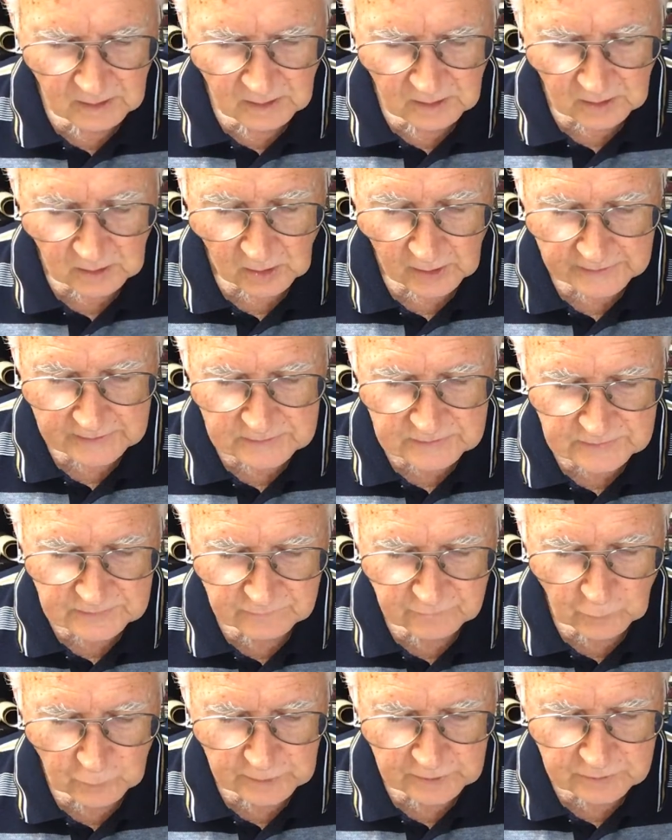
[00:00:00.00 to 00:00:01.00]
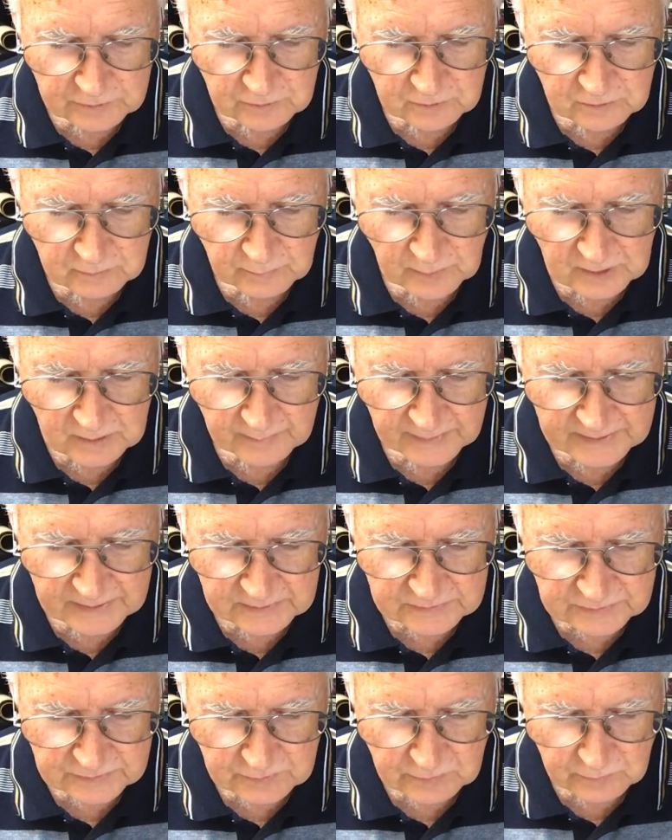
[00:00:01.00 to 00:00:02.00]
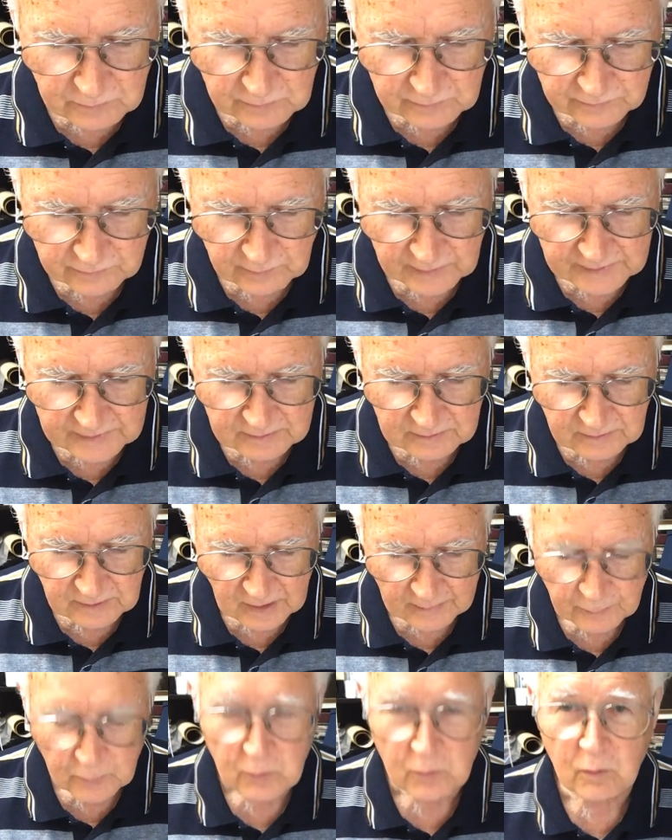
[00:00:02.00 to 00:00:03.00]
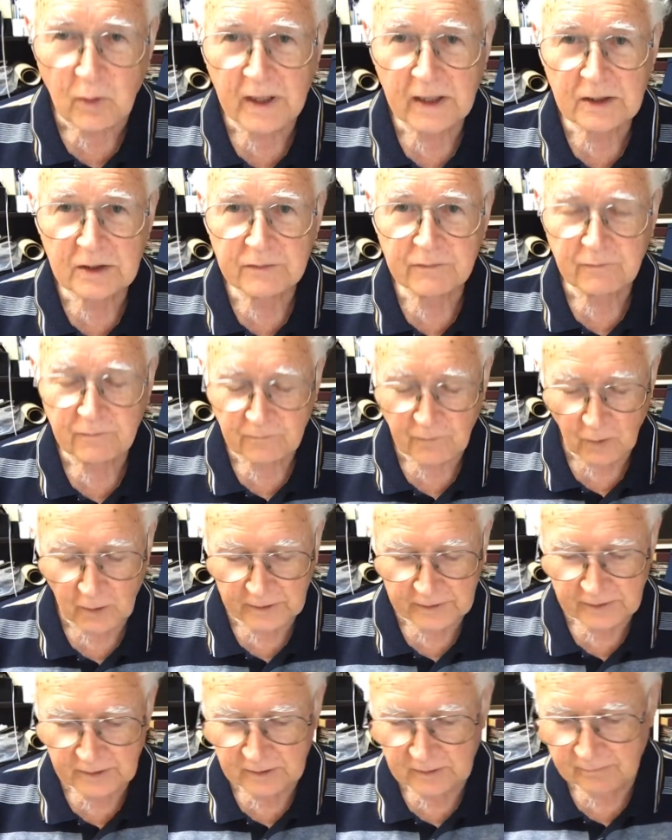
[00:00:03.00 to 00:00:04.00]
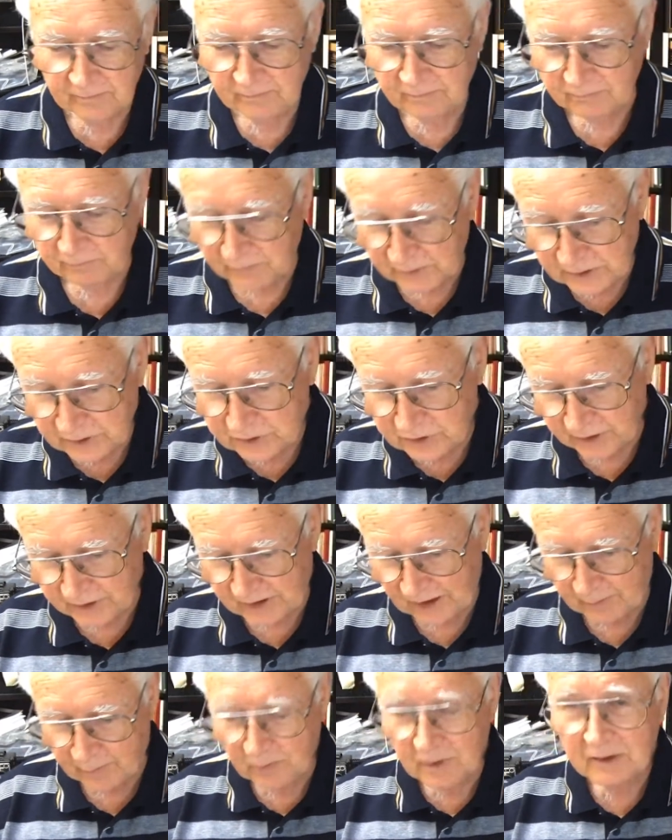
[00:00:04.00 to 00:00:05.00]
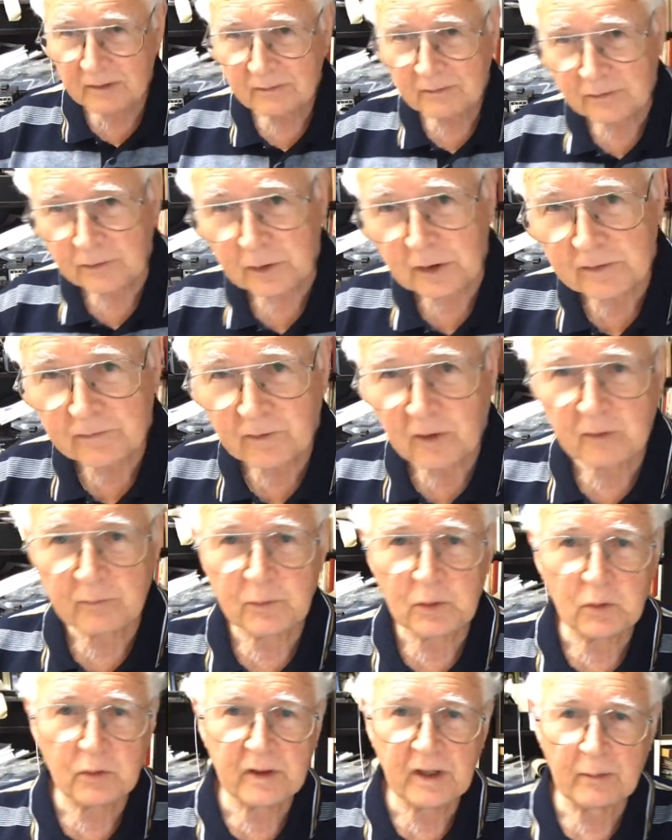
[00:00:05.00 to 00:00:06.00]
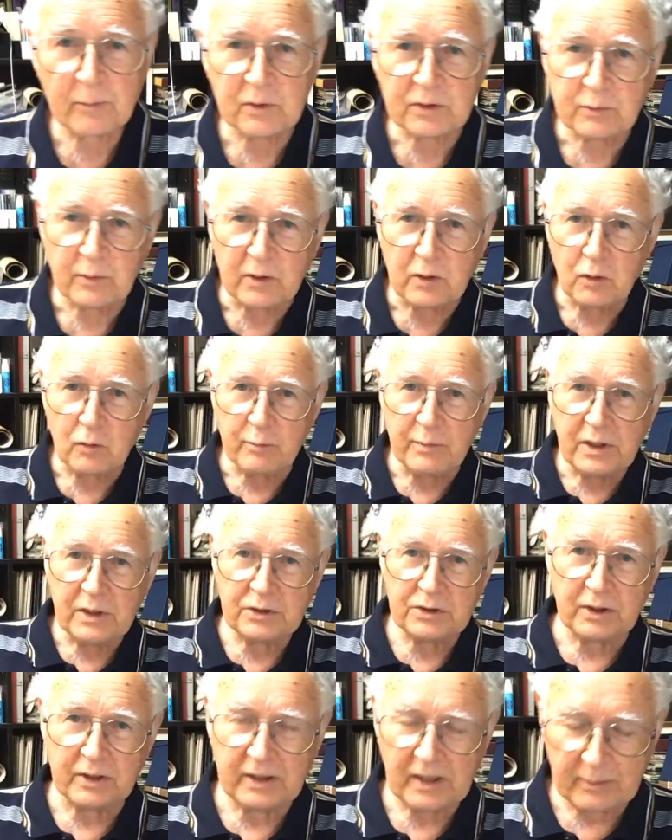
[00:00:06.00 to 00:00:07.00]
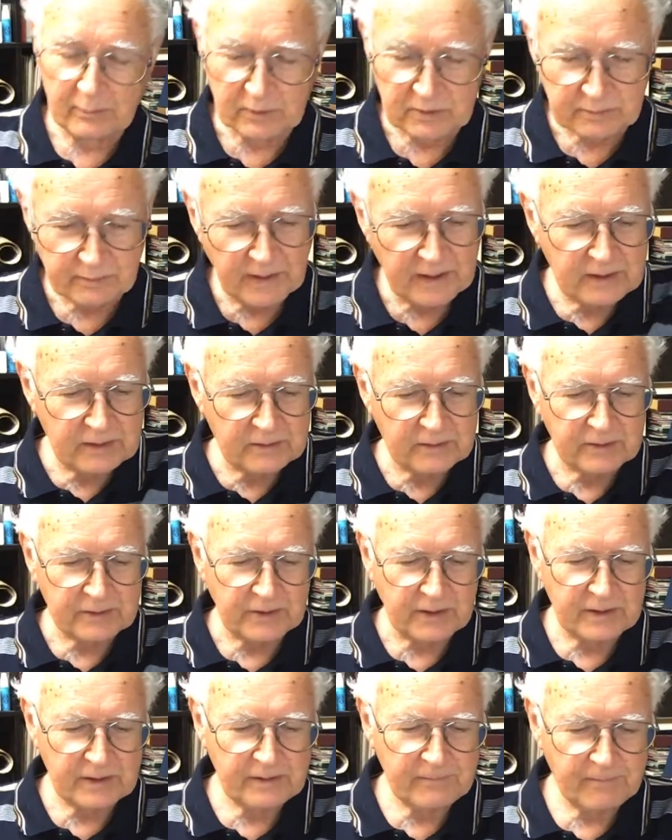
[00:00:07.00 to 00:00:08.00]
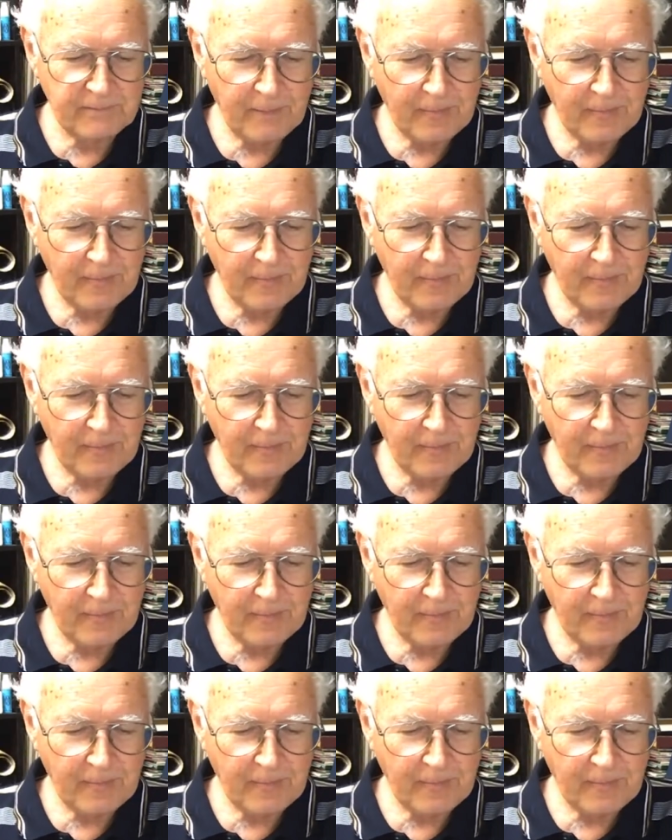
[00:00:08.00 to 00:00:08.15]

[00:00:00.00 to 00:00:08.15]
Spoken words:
Leica's 42mm screw thread coupled rangefinder miniature camera. 35mm cameras were called miniature cameras back in the day.